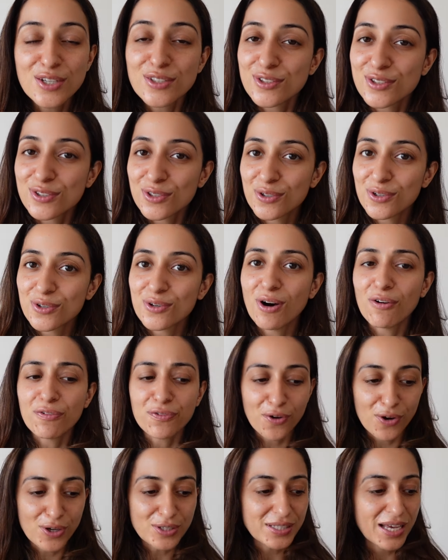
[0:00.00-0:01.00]
So of
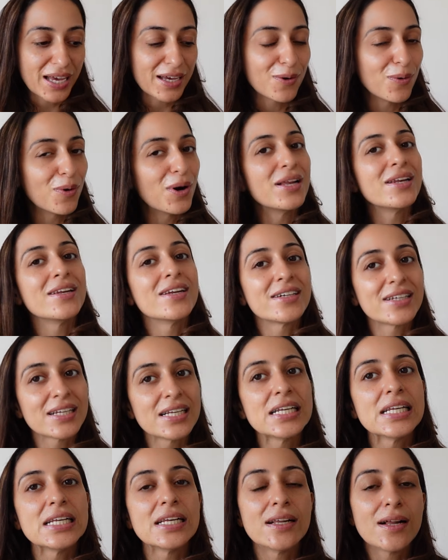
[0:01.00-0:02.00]
course I go a
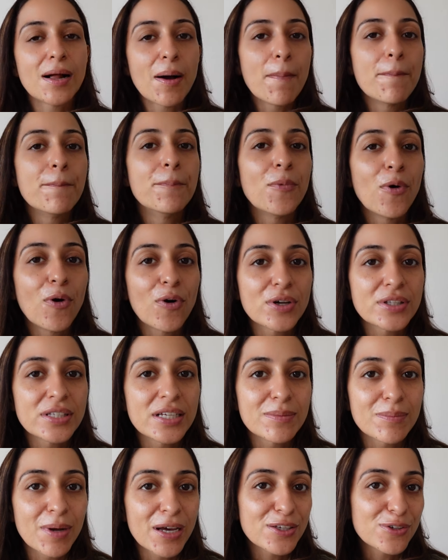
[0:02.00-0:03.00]
little more
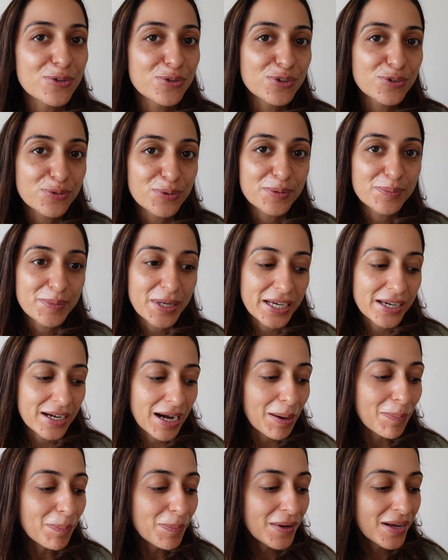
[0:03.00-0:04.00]
than my usual
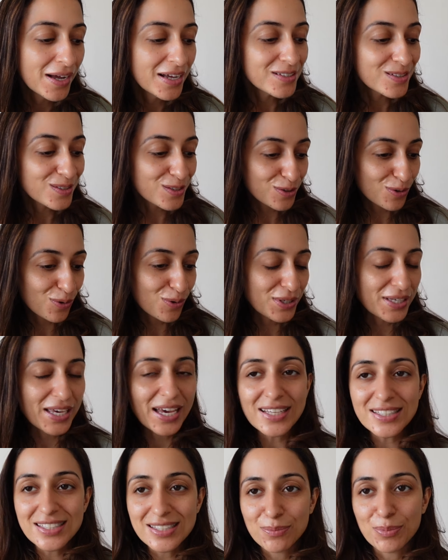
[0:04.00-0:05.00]
makeup. So
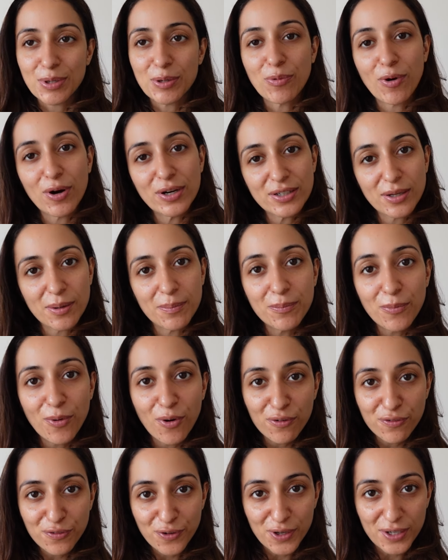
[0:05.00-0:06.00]
yes, we want a
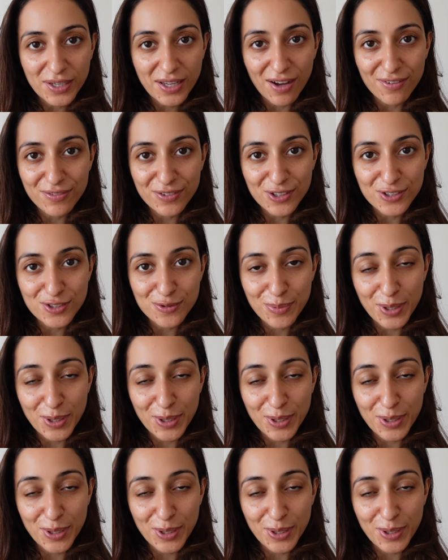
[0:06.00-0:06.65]
more full coverage